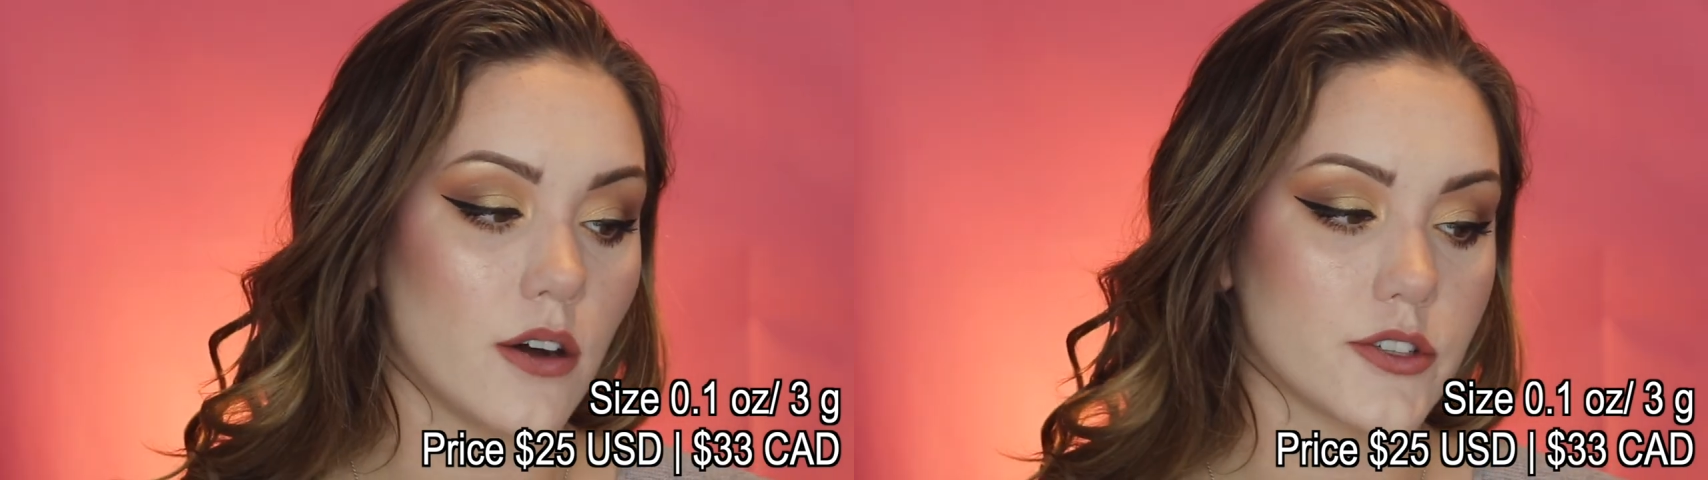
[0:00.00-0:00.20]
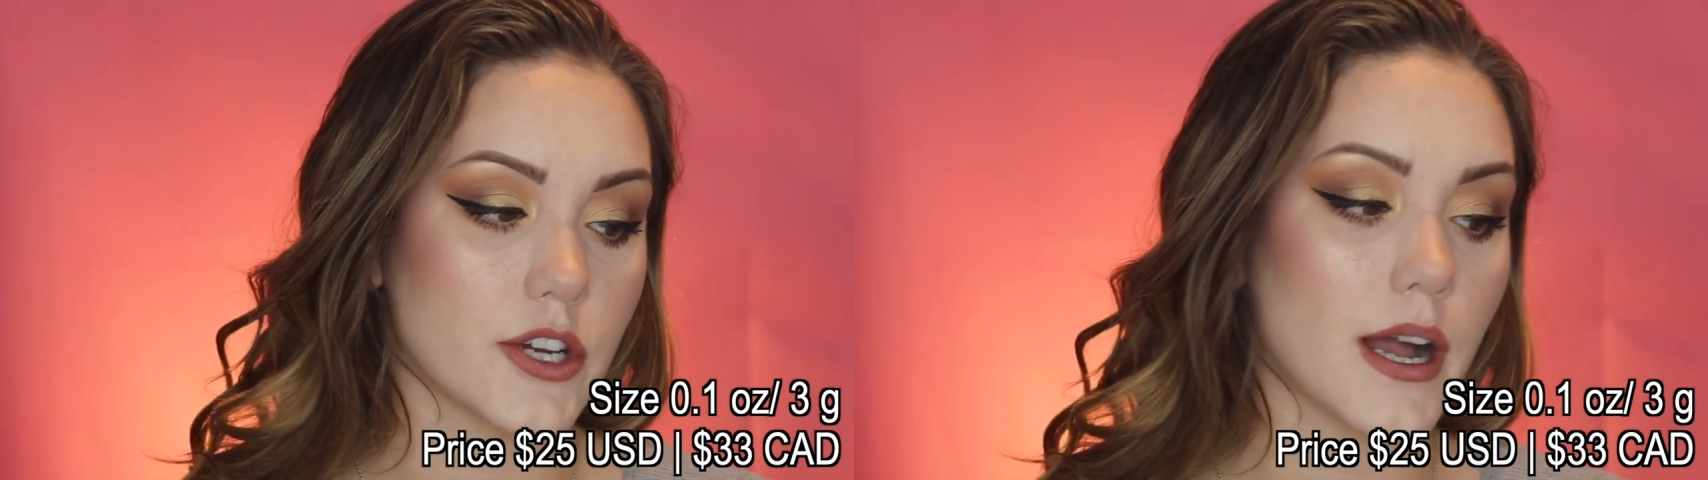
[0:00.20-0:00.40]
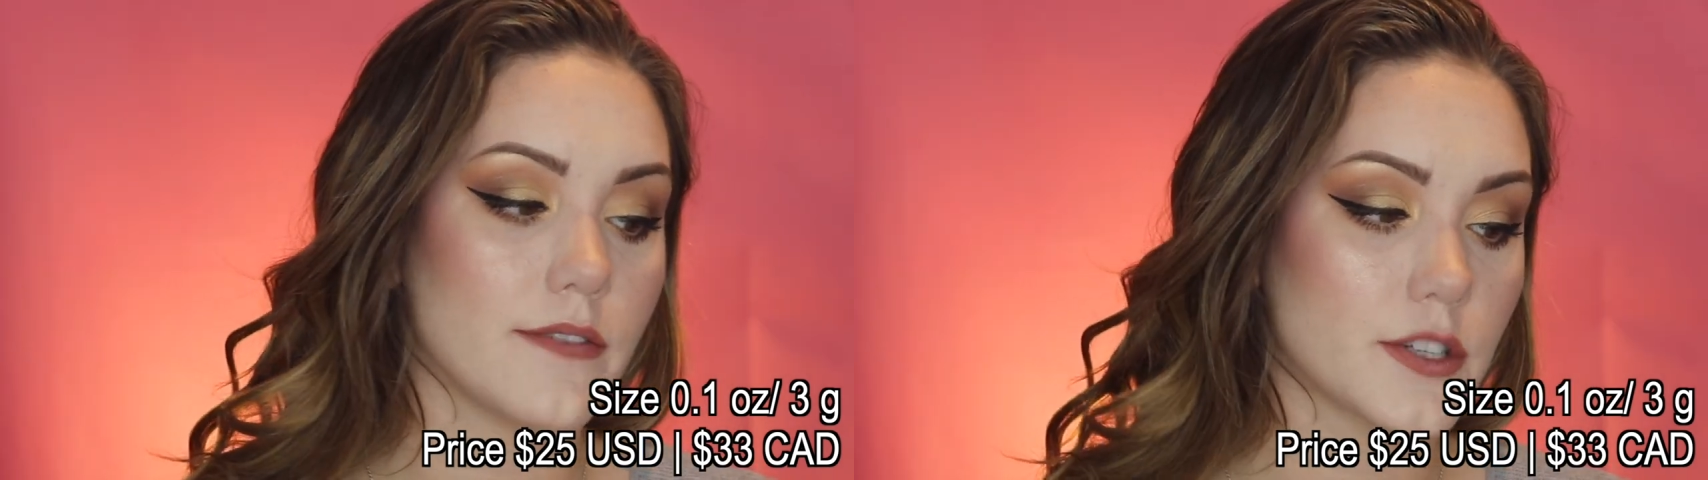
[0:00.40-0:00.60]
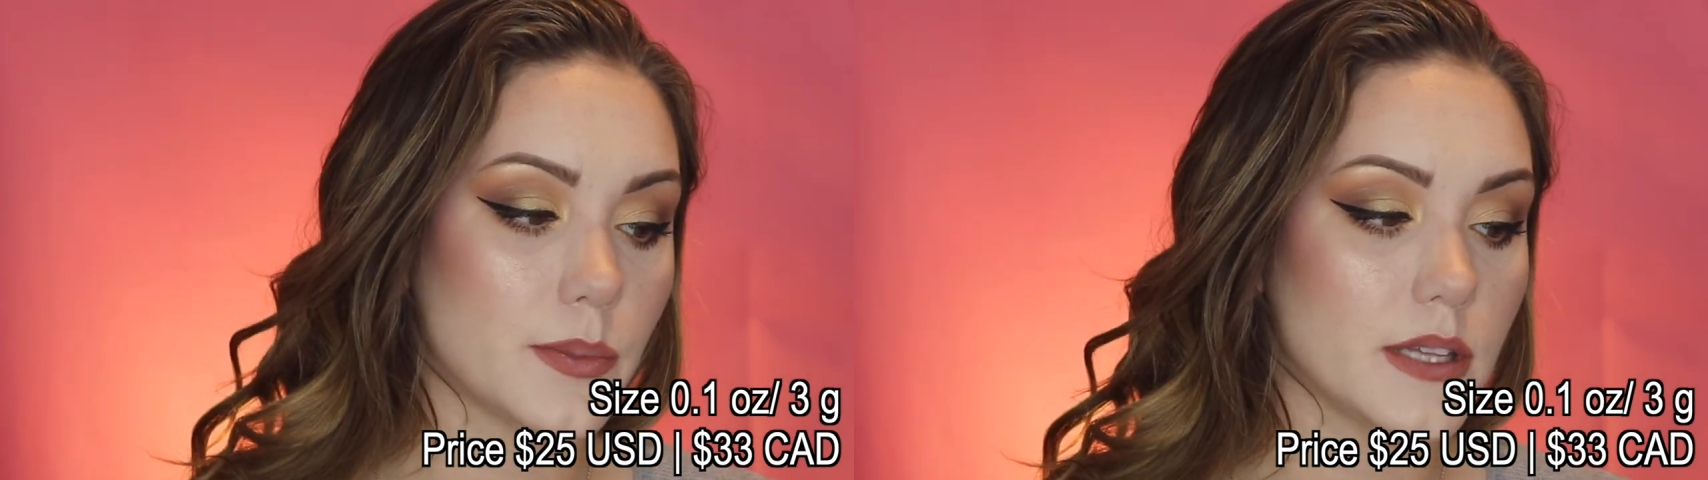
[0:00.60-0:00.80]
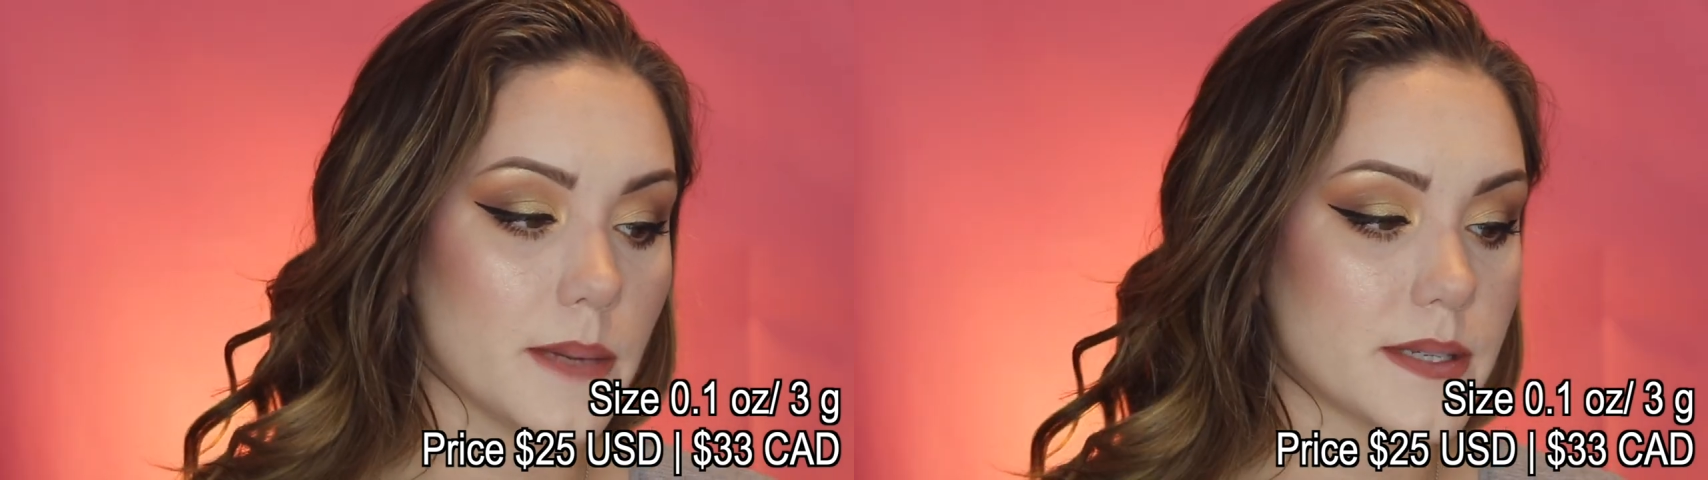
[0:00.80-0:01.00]
ultra
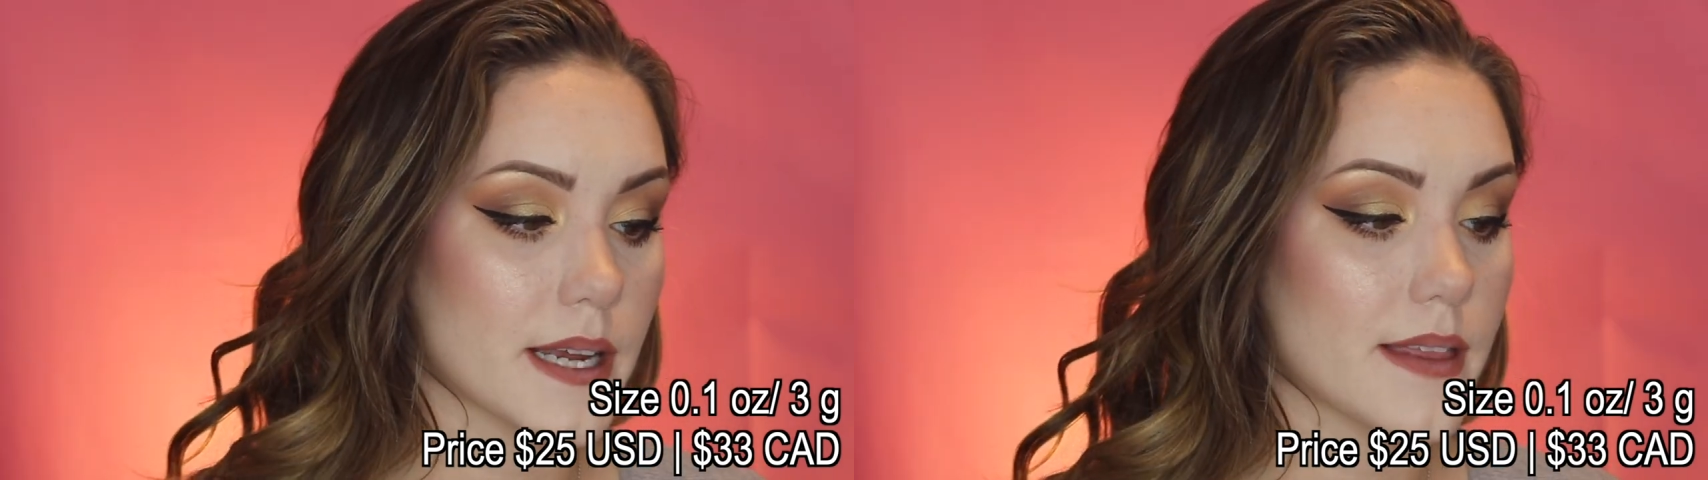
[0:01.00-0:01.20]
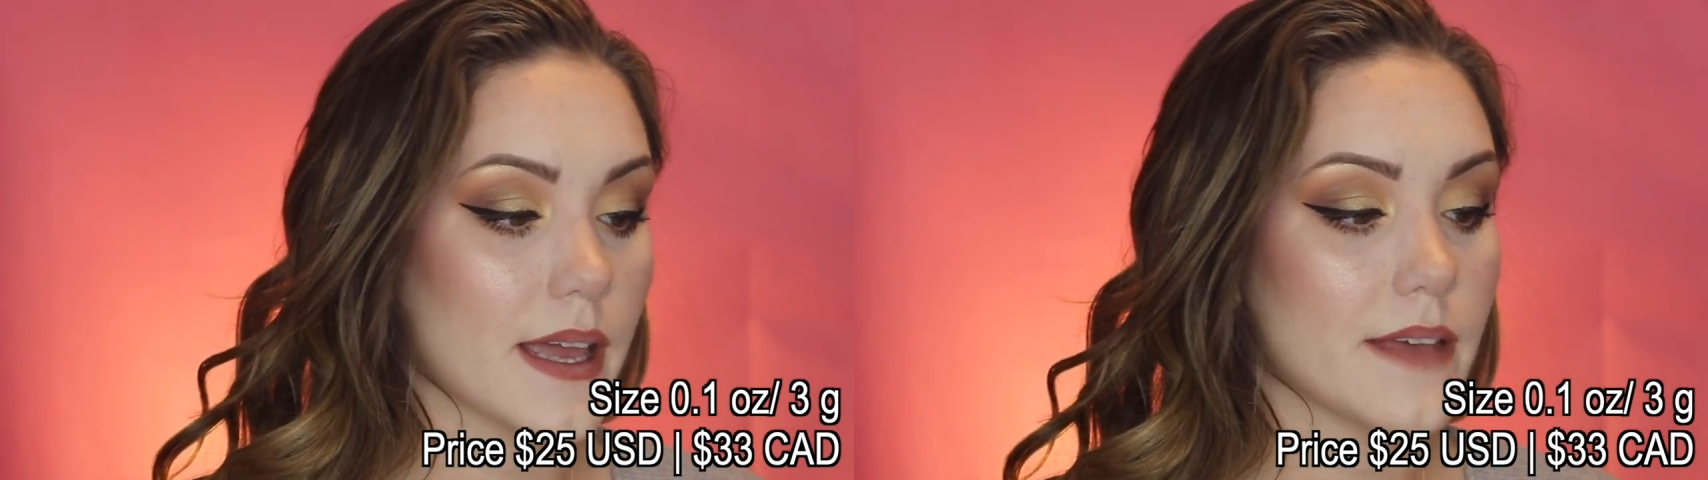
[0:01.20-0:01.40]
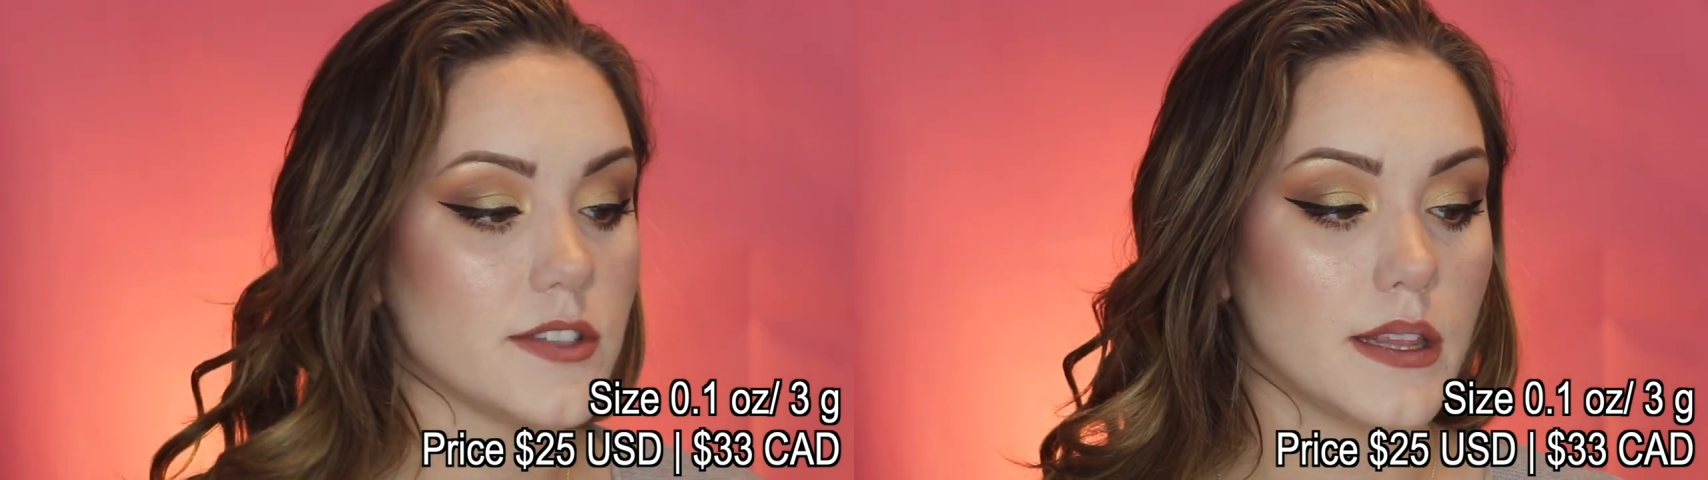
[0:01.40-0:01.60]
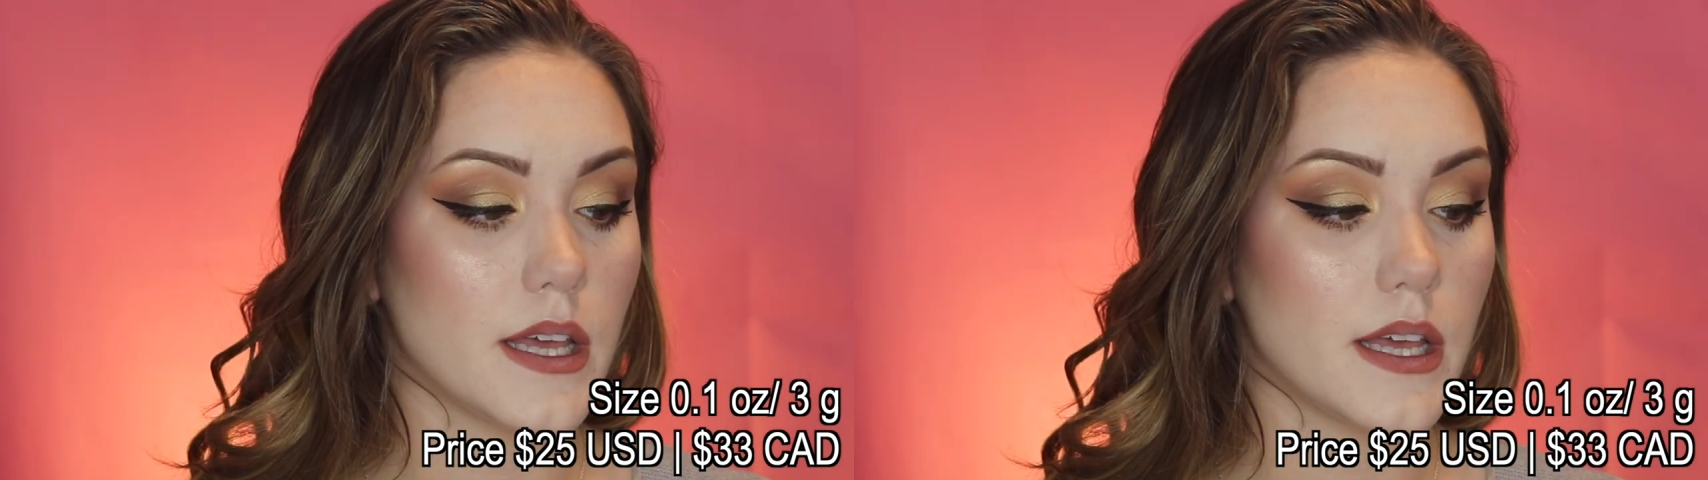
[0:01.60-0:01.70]
comfortable lipstick that gives